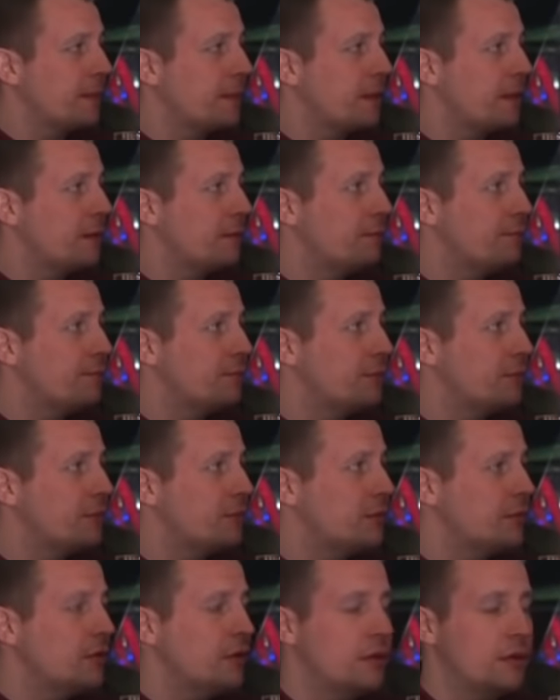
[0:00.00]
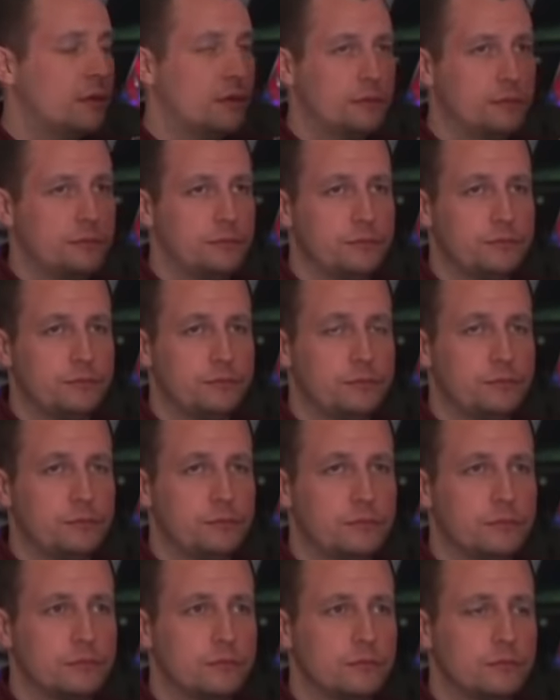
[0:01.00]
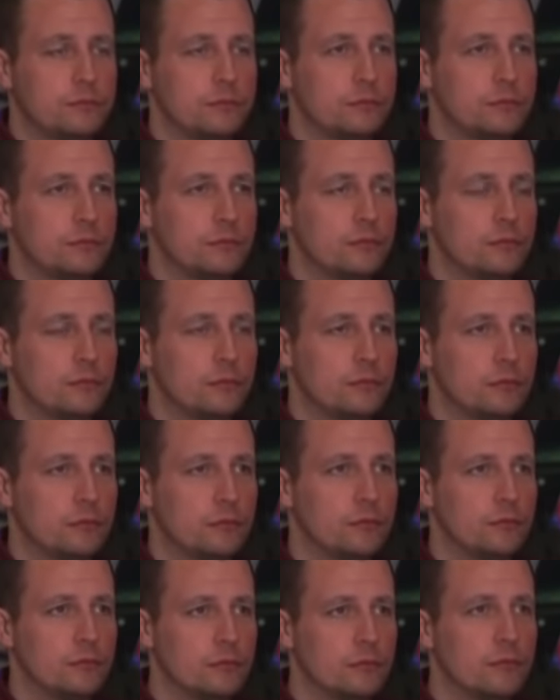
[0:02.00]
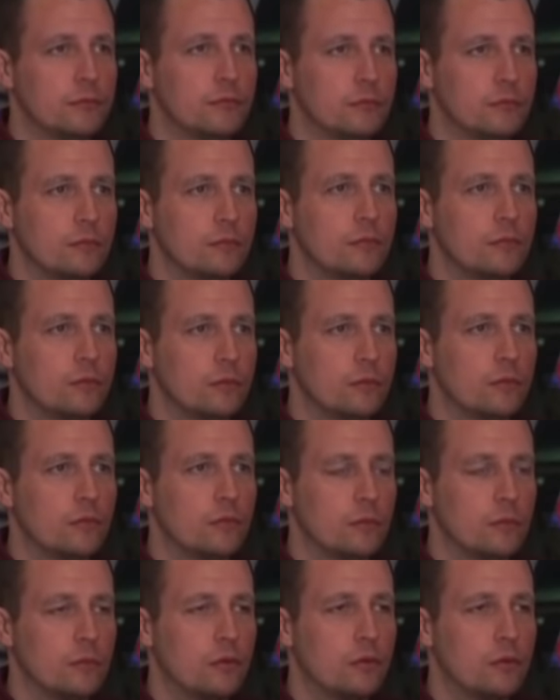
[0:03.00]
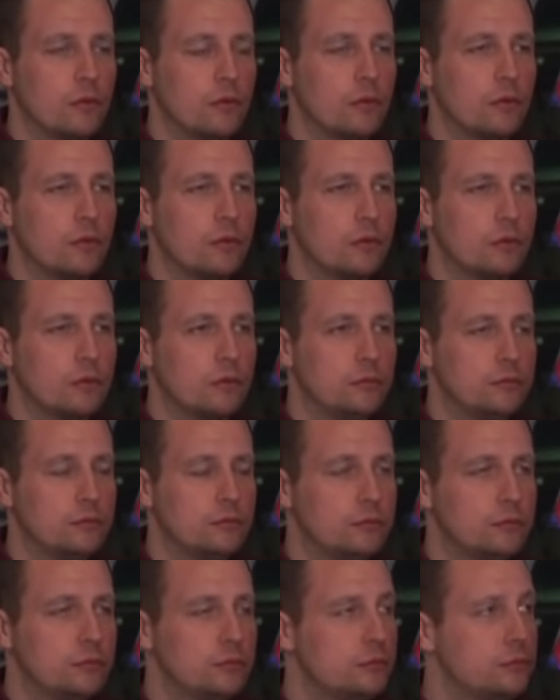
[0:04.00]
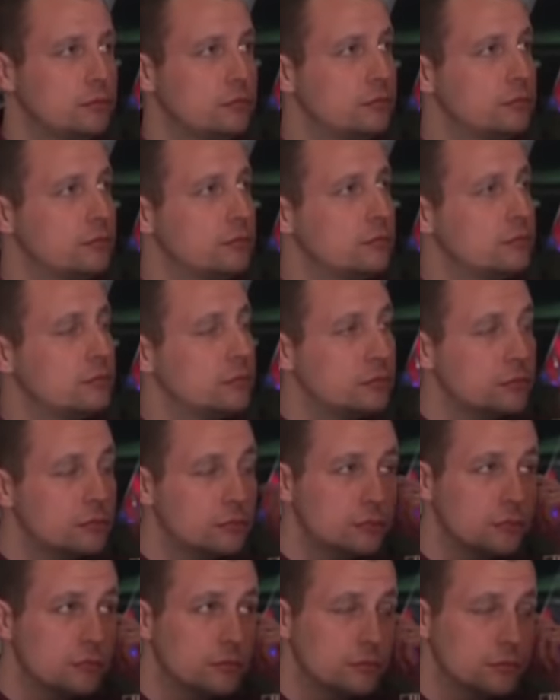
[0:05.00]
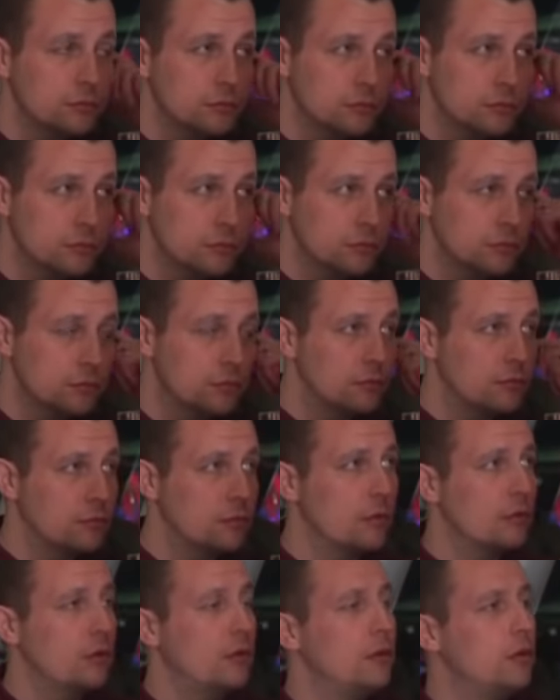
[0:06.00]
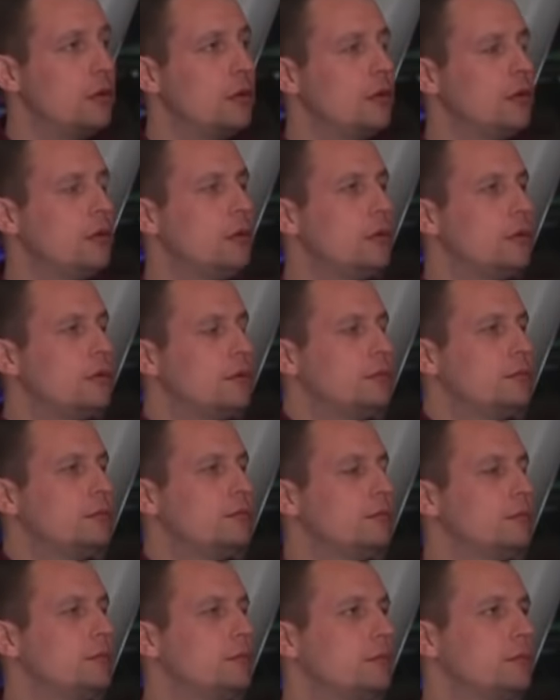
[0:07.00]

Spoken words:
(silent)